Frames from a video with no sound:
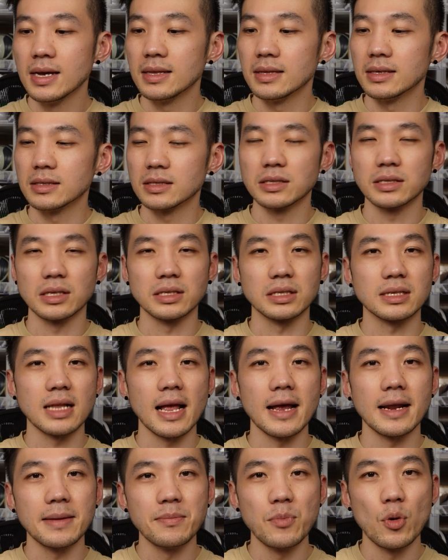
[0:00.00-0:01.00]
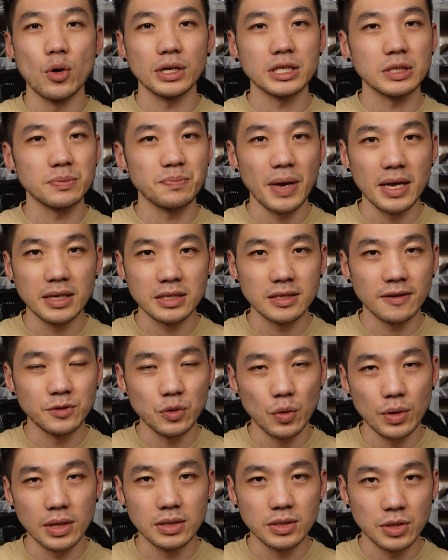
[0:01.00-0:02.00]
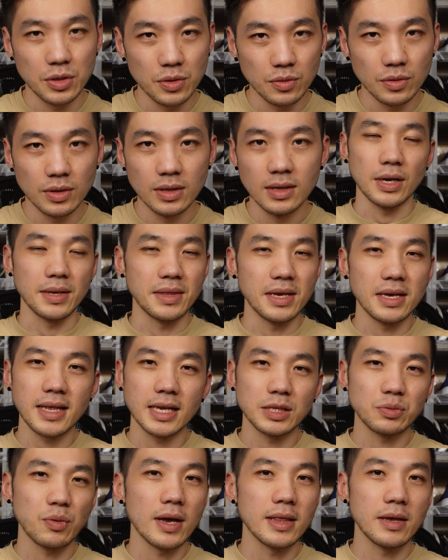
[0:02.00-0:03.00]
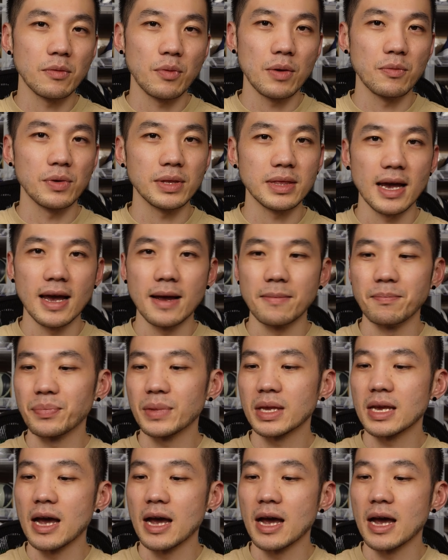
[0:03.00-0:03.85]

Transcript: This is a slightly more expensive Jordan 2. So I think that's why they went with that.